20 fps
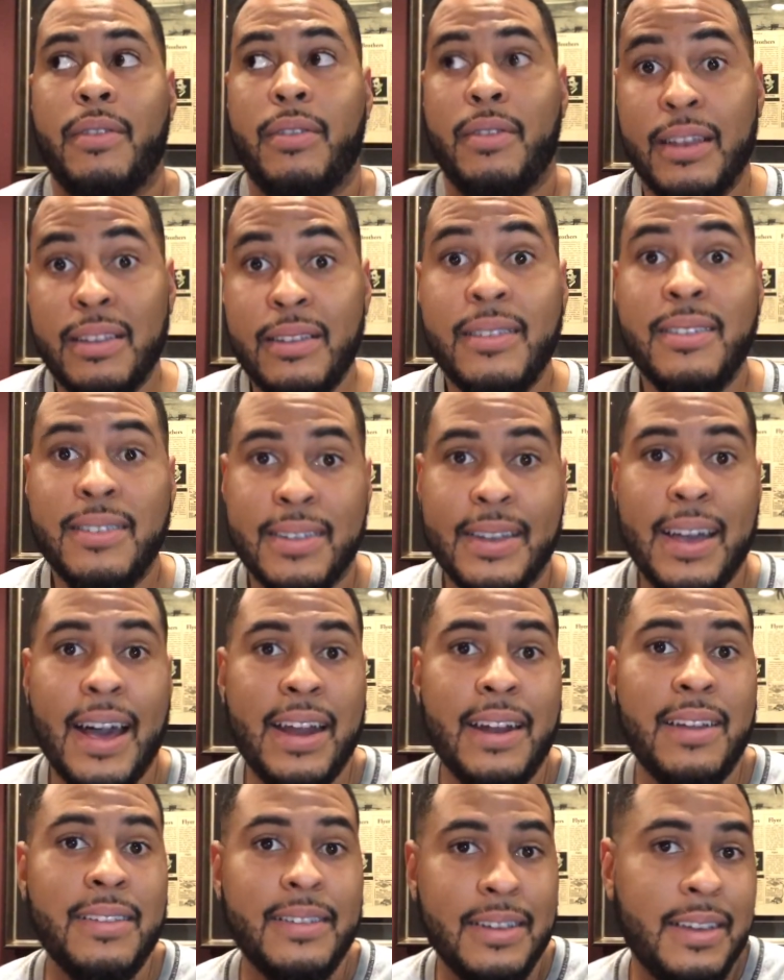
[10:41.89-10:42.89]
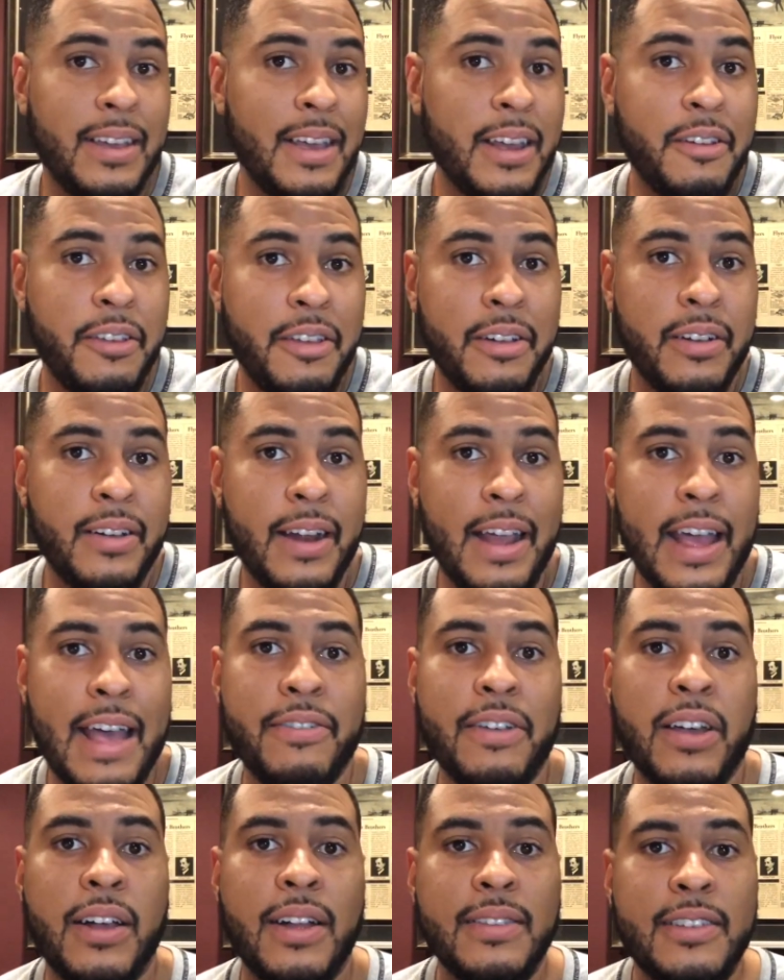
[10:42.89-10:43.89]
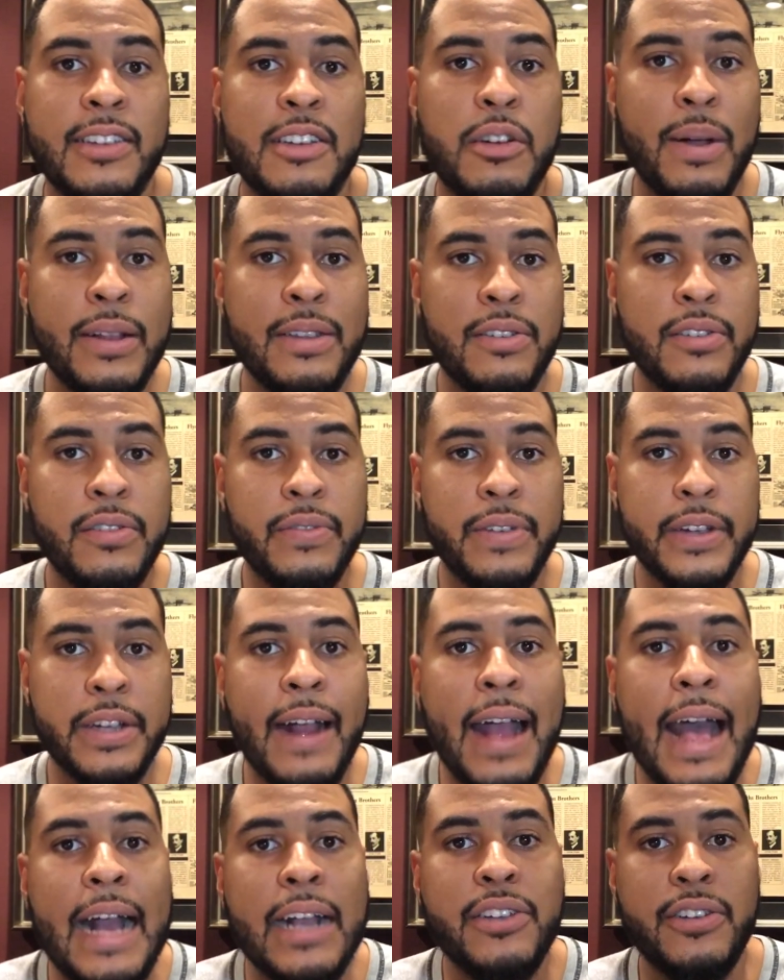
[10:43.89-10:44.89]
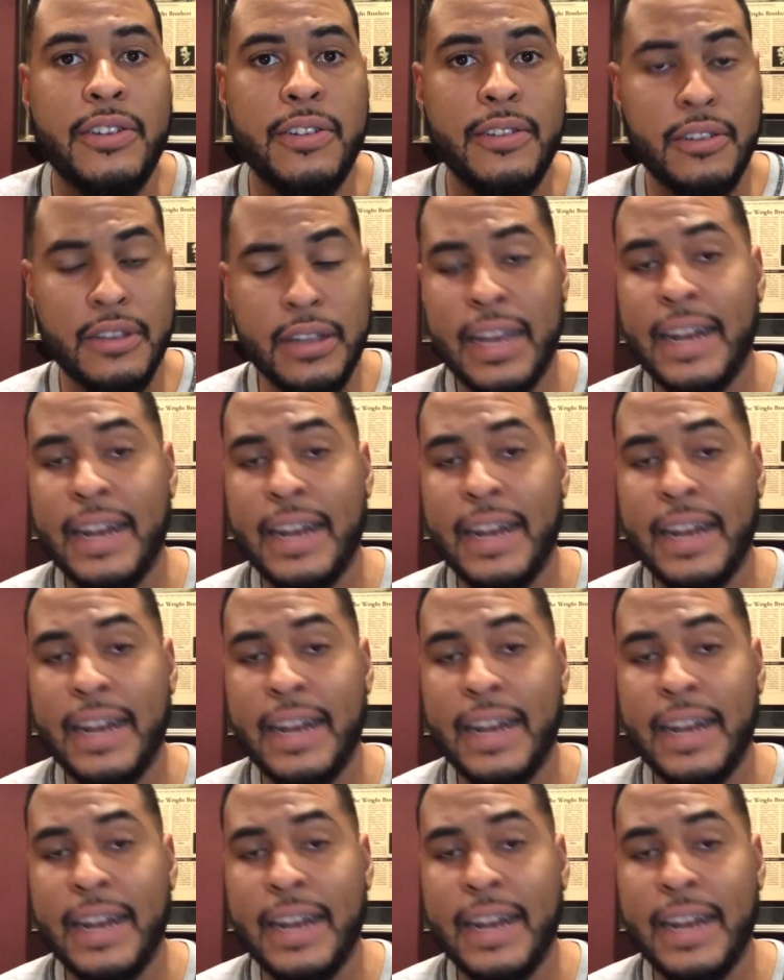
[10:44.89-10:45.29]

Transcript: this is kind of, you're going to have consequences for your actions.